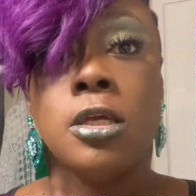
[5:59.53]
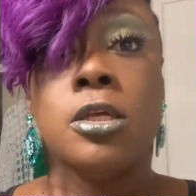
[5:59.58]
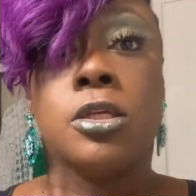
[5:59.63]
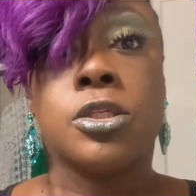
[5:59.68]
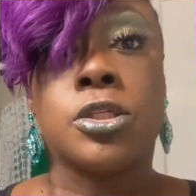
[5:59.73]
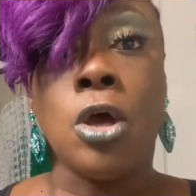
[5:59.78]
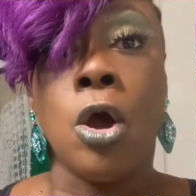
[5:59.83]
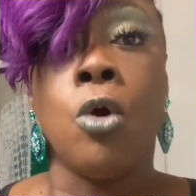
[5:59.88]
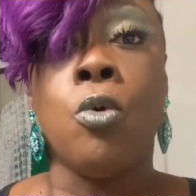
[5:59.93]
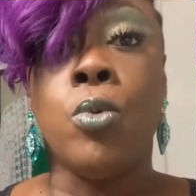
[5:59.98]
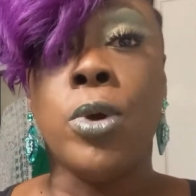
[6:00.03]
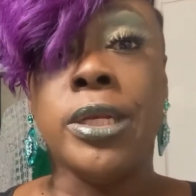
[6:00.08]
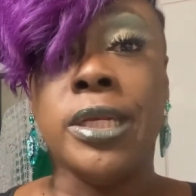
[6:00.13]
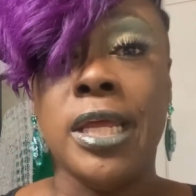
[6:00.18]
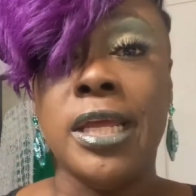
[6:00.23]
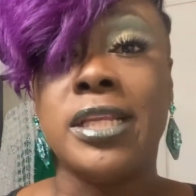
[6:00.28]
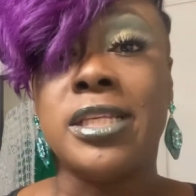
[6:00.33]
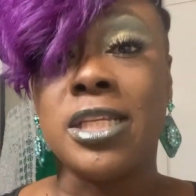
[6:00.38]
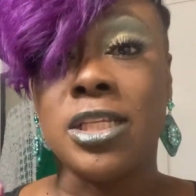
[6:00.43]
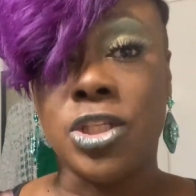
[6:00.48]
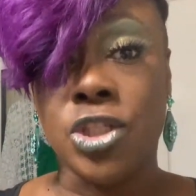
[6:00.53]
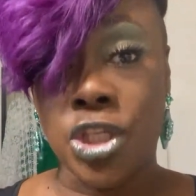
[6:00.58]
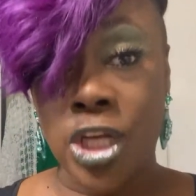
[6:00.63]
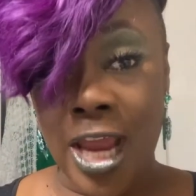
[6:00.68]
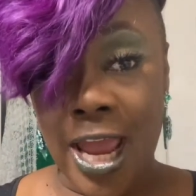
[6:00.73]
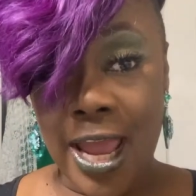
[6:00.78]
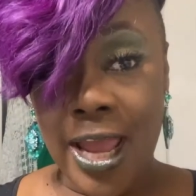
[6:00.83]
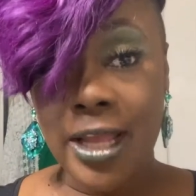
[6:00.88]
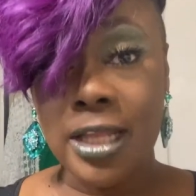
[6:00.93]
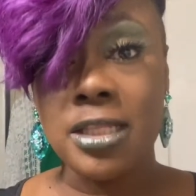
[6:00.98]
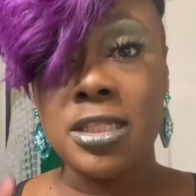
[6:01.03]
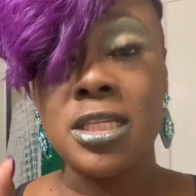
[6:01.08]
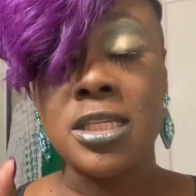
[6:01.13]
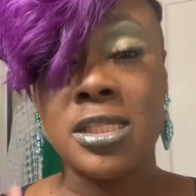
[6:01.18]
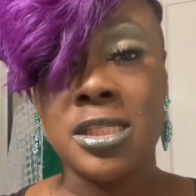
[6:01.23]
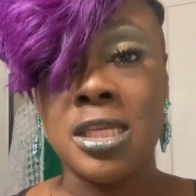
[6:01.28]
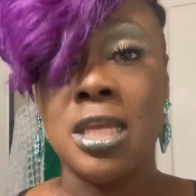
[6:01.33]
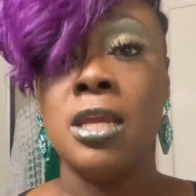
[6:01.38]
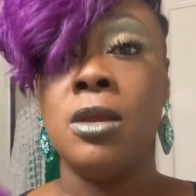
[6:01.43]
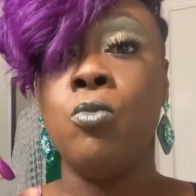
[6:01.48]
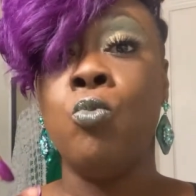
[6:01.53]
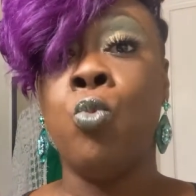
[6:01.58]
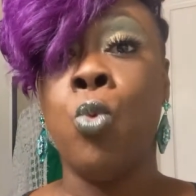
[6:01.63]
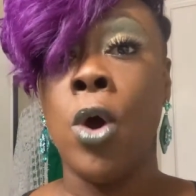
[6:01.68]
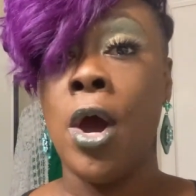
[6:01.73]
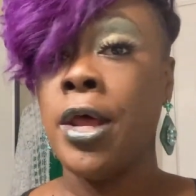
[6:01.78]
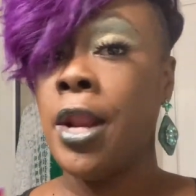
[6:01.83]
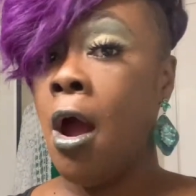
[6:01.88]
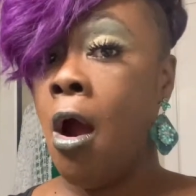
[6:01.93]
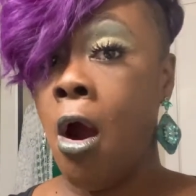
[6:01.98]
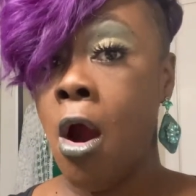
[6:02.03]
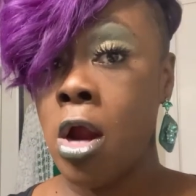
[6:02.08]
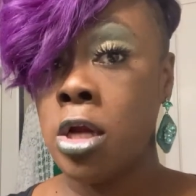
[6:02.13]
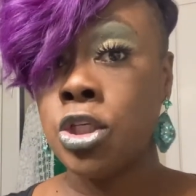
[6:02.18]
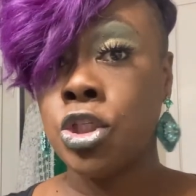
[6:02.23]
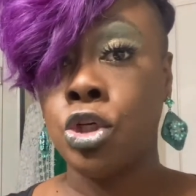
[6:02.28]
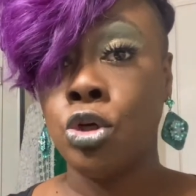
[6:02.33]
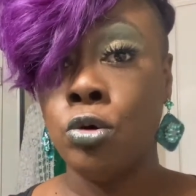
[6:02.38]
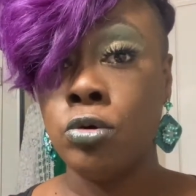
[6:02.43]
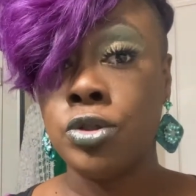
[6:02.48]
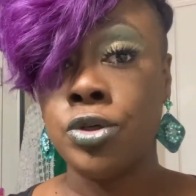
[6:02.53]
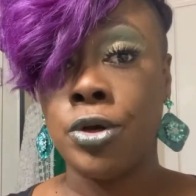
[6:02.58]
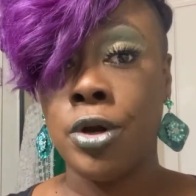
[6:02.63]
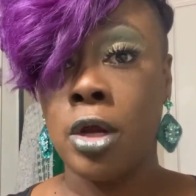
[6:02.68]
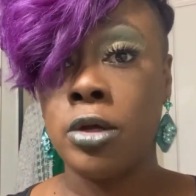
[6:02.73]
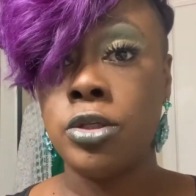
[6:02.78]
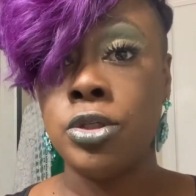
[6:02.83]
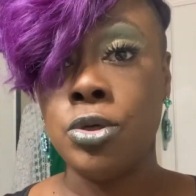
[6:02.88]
So we need to check to see what our children are